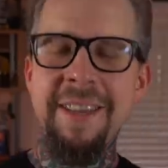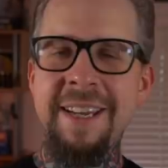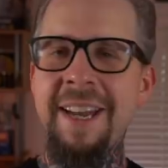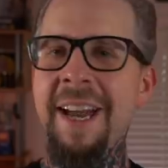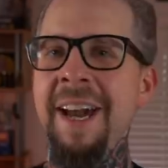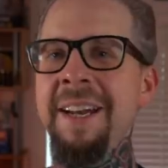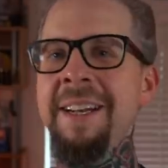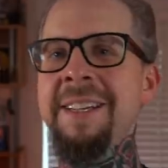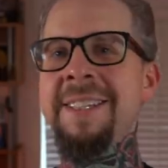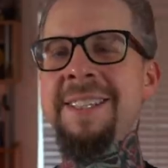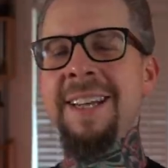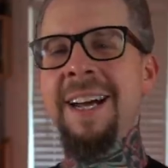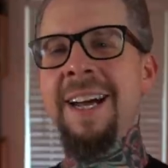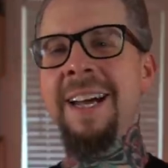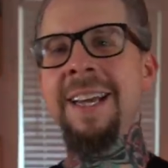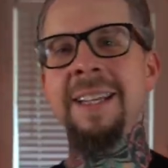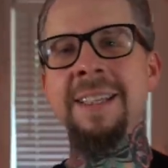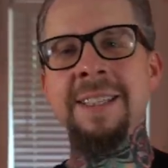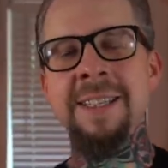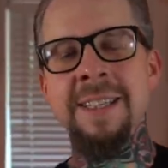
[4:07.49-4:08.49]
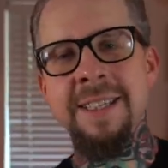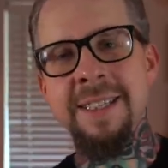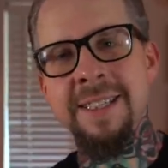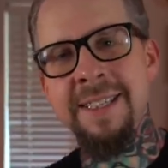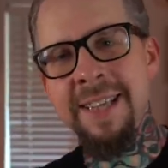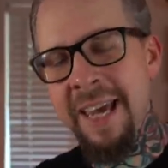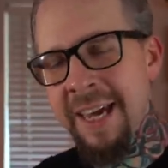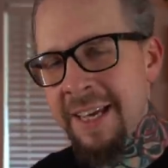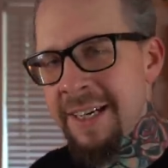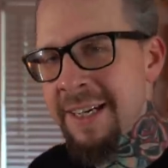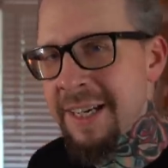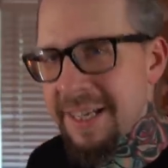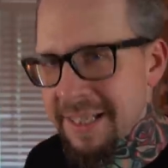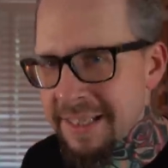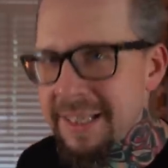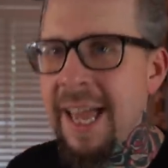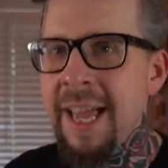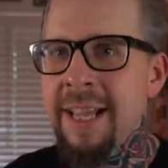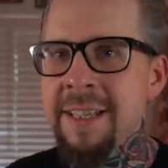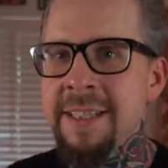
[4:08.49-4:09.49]
The kind of science that Stanton
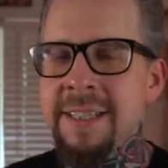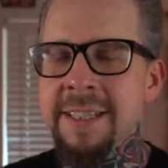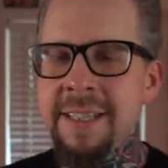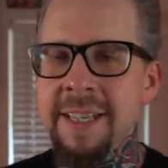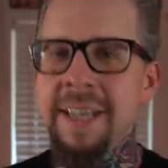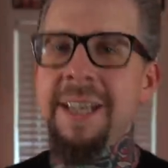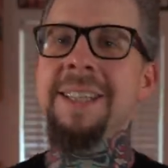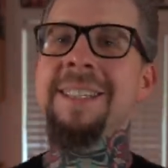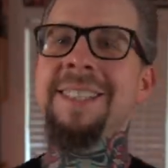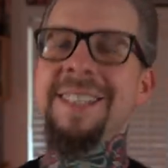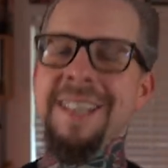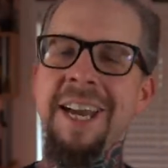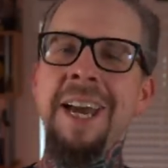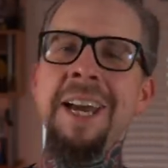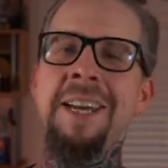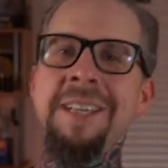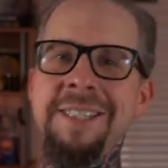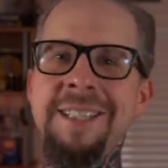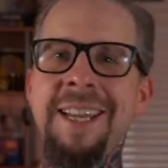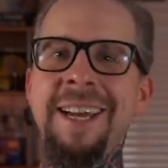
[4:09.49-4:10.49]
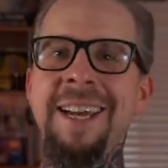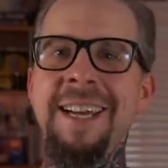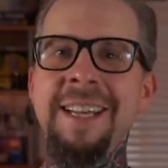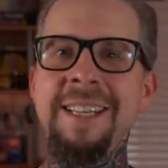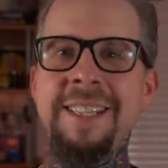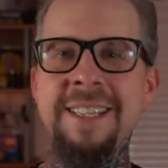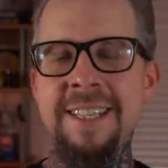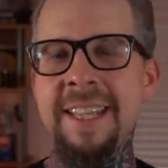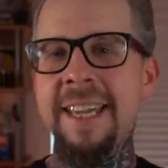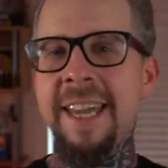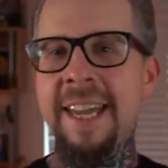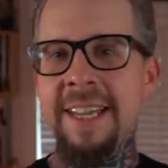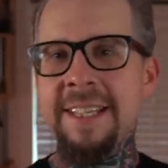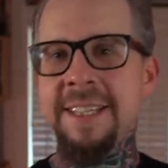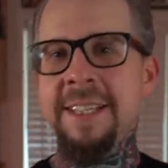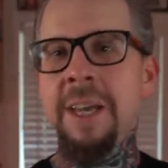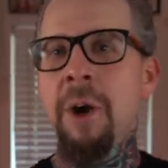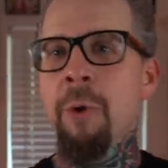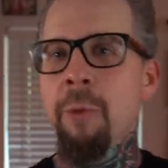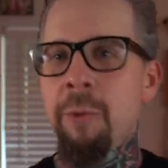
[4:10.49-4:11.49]
Glantz does, the kind of science that
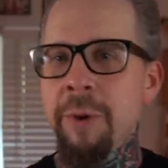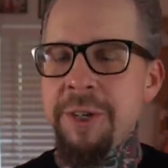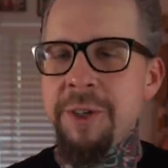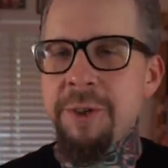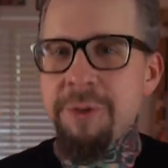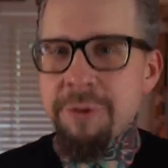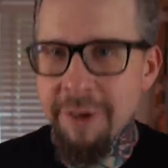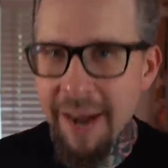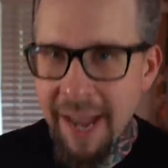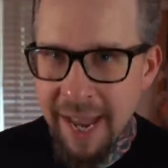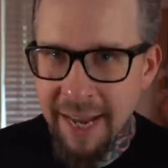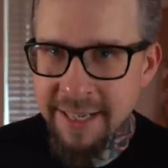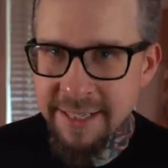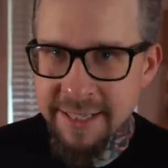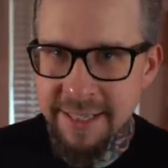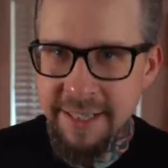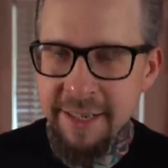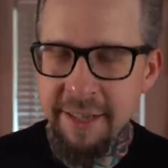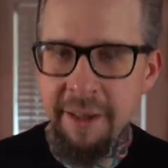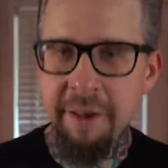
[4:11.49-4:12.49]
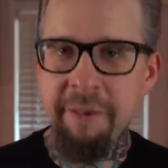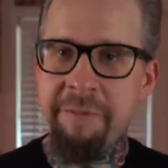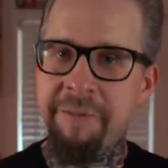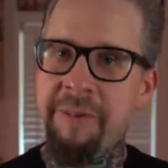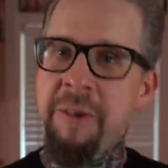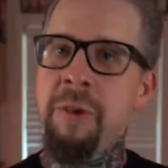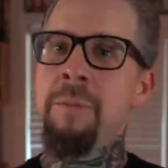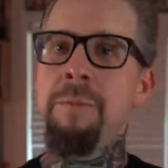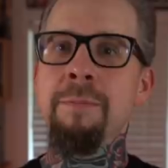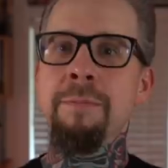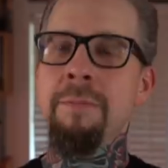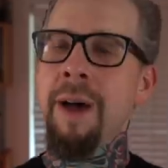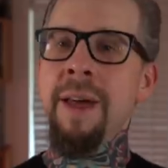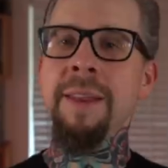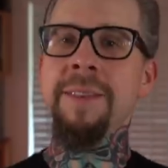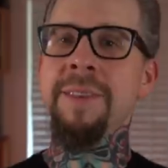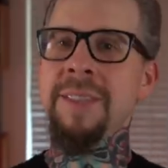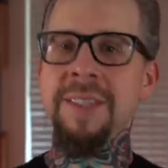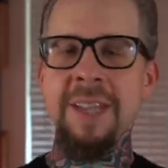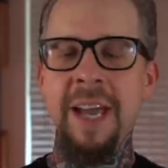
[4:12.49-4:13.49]
gets retracted a few
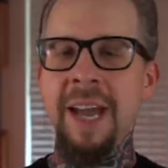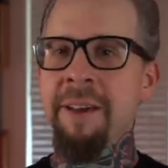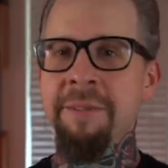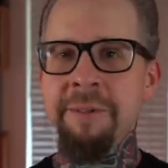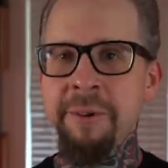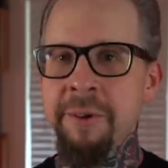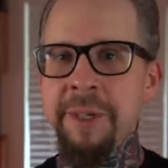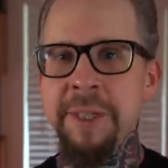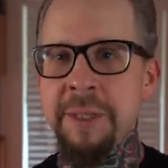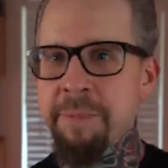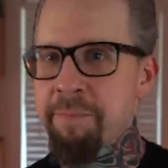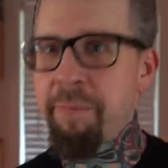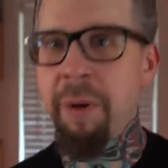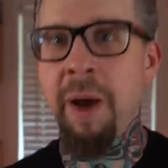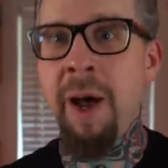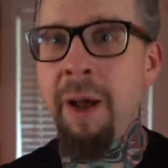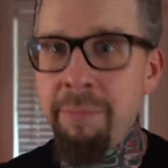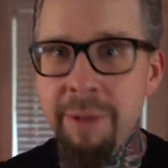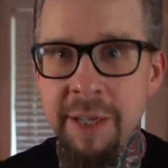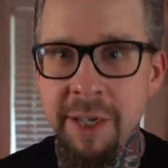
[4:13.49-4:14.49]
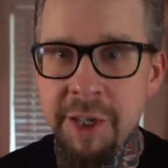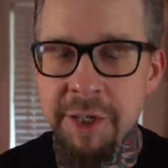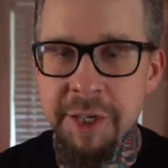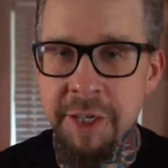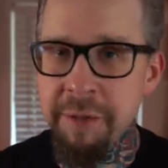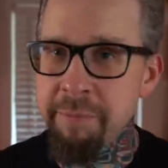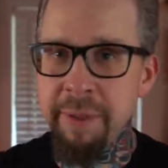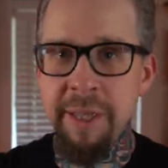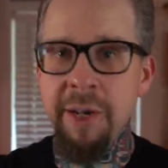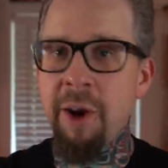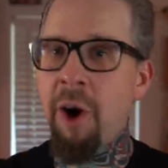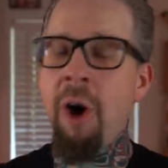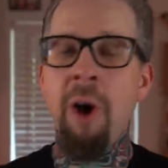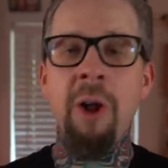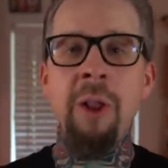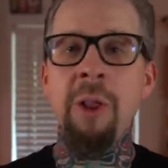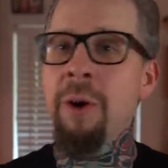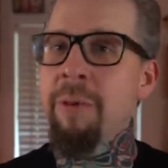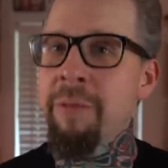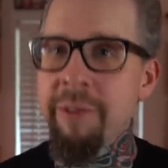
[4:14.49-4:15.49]
months after it's published and been
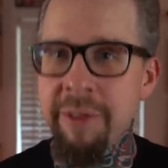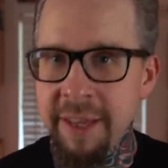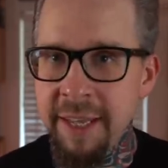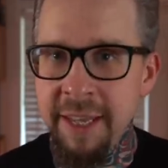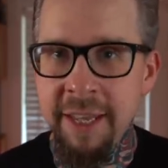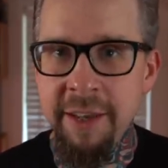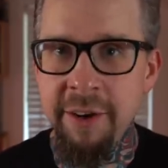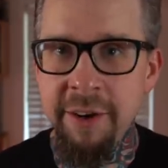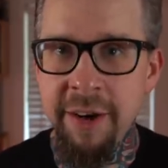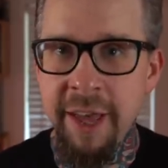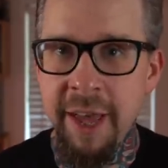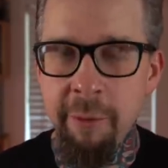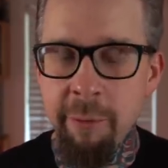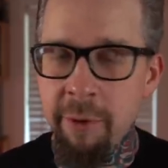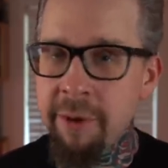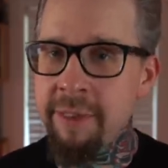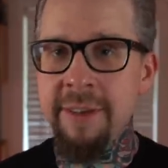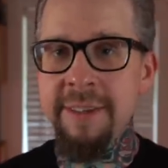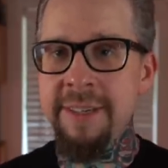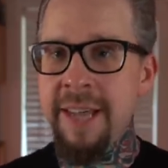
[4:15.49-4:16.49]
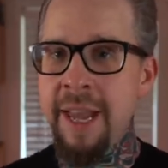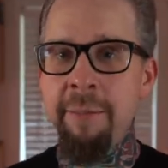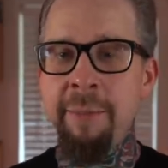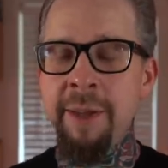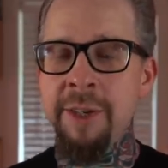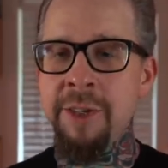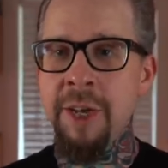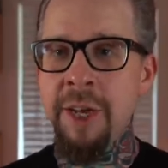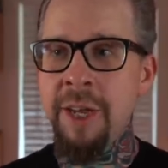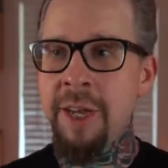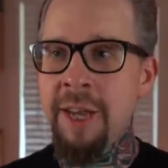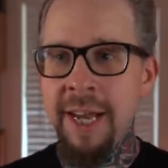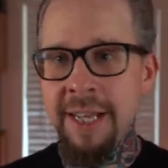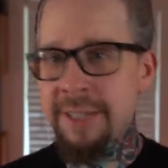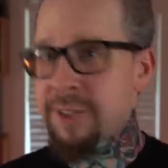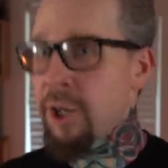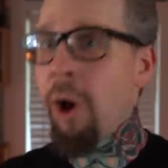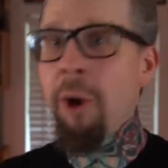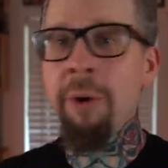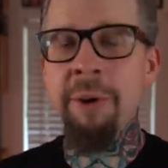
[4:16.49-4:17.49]
all over the internet where the damage
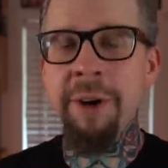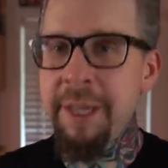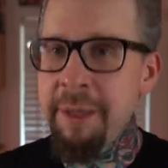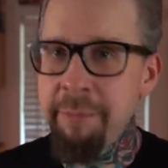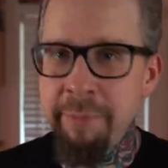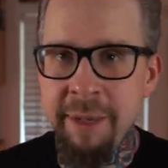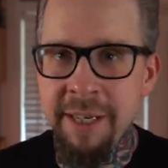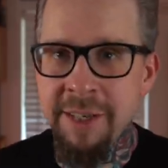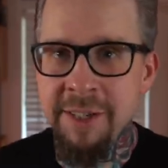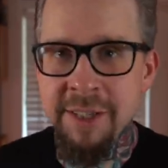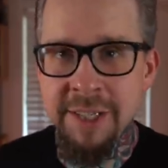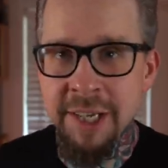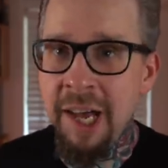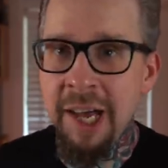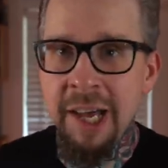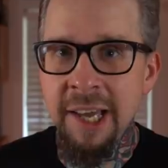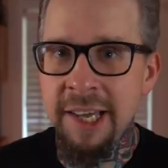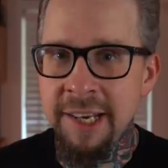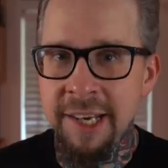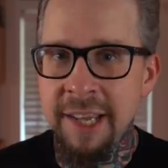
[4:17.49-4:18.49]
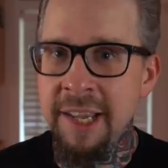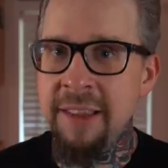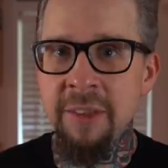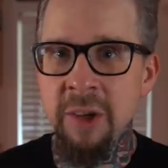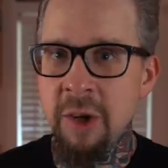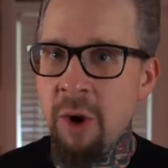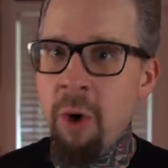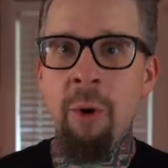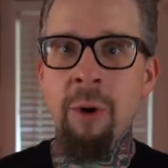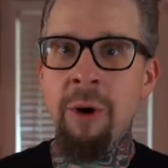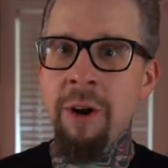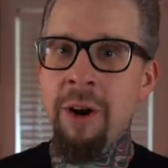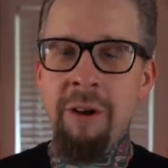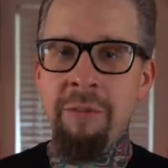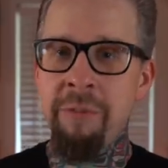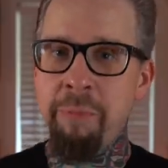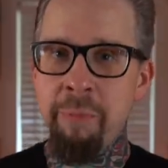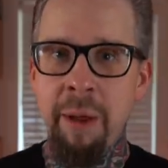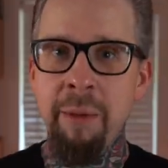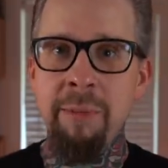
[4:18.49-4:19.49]
has already been done in the court
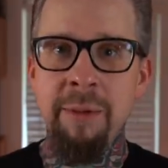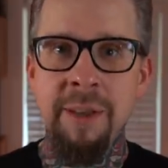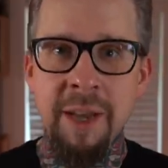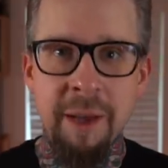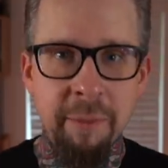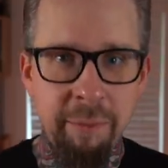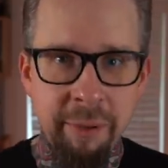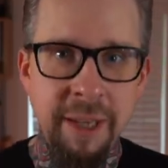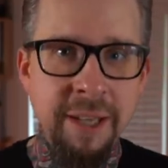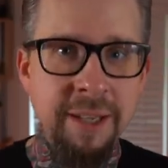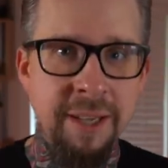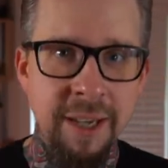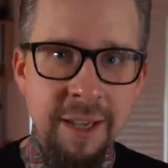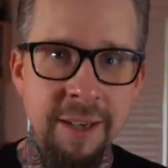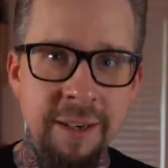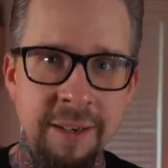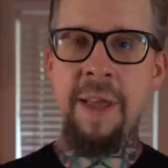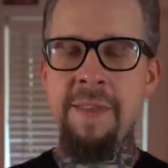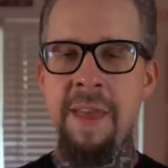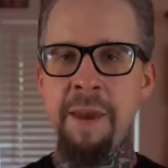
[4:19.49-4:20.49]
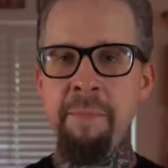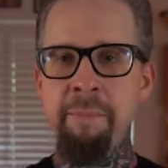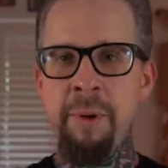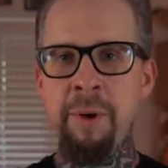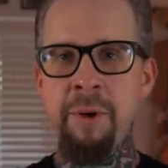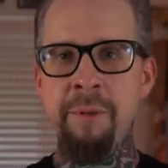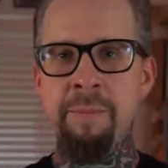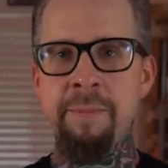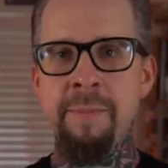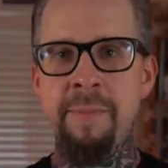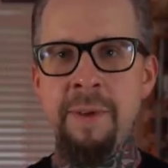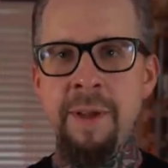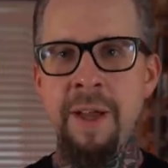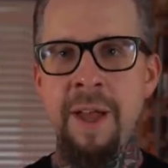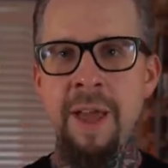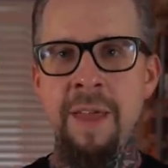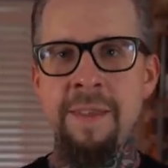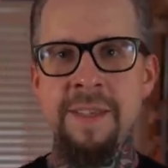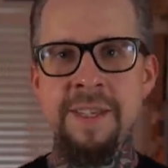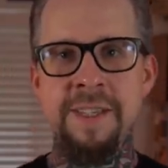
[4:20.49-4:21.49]
of public opinion opinion, and then boom,
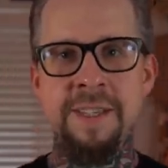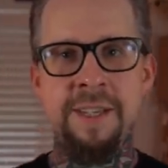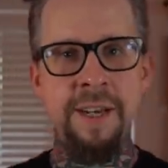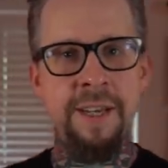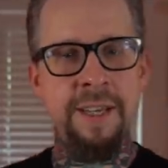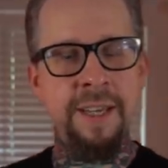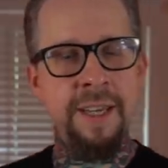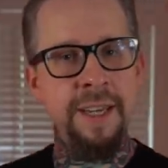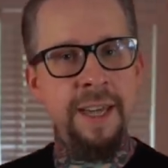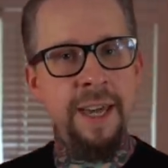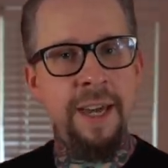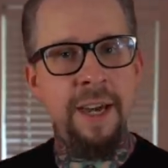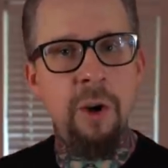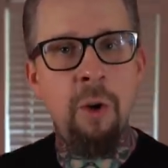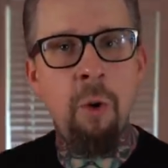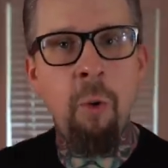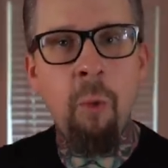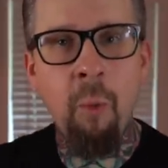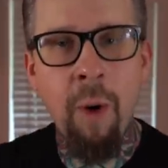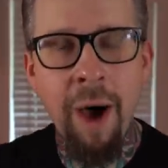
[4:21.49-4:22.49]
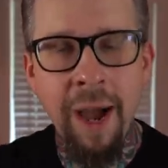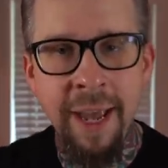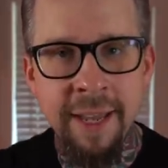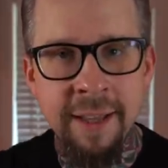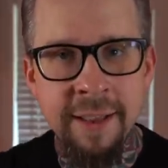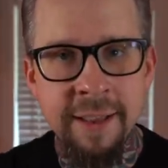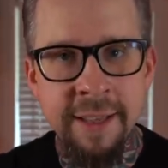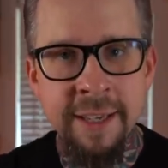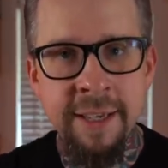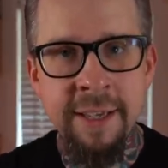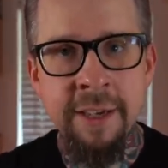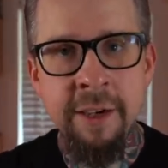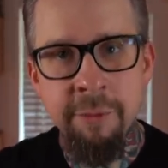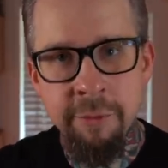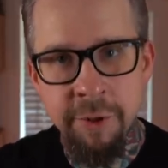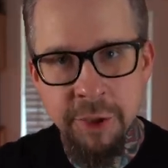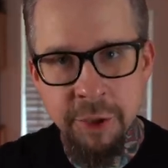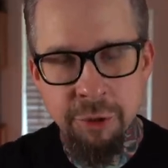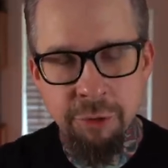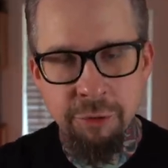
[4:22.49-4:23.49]
the study can get quietly
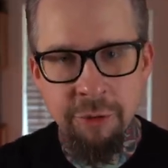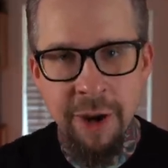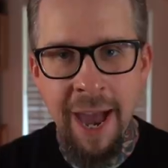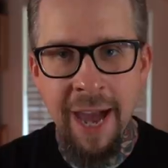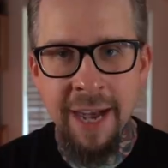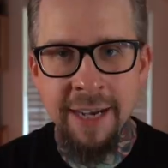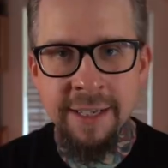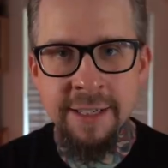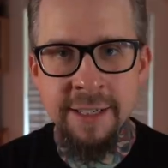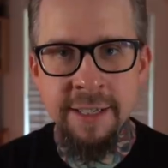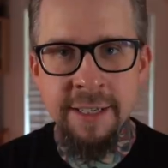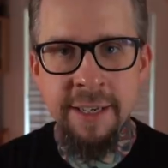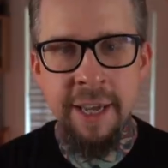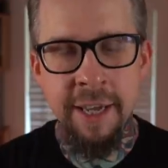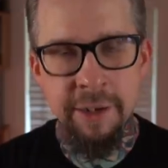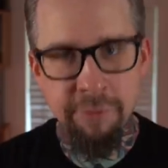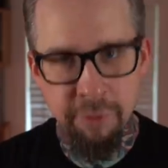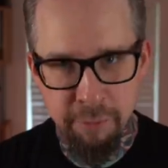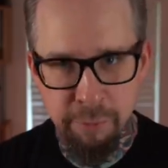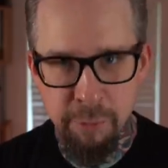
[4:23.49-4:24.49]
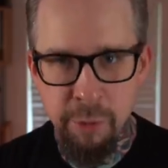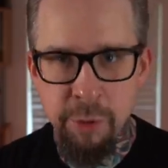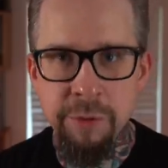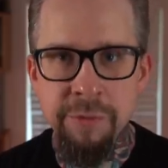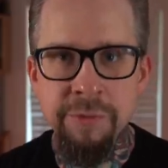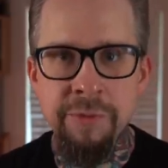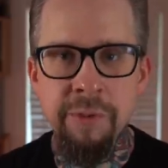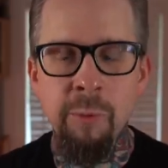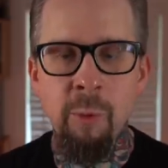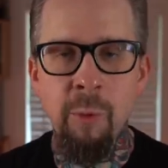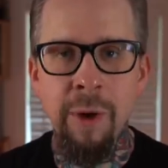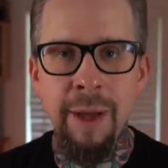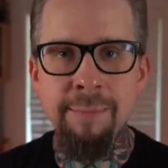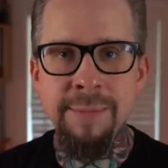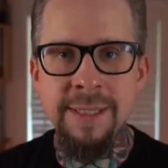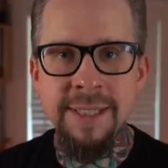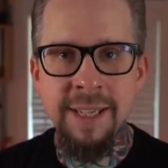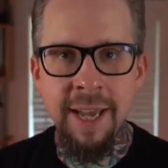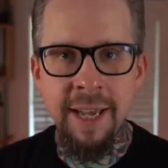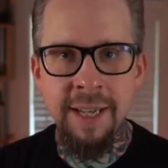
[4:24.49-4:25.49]
retracted and removed from
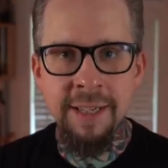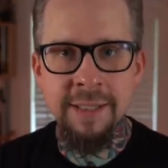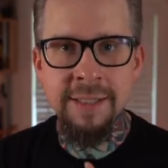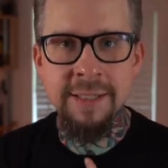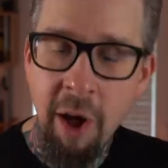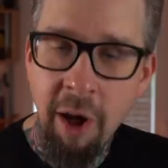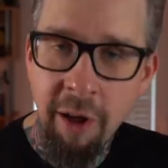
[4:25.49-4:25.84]
websites.